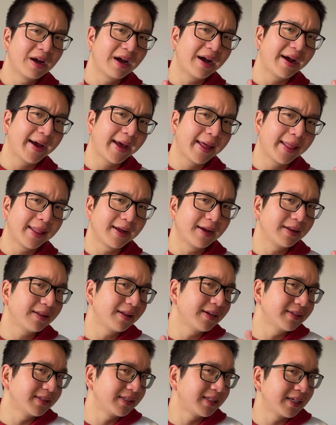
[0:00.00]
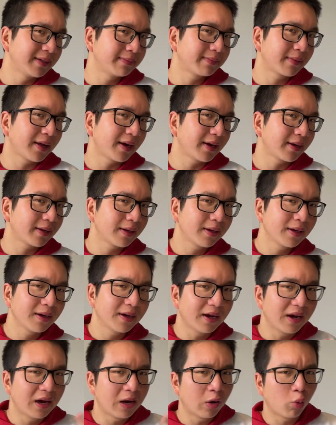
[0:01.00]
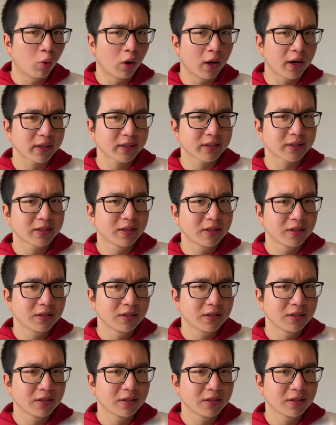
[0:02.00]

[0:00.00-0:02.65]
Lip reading: And it seemed like it works.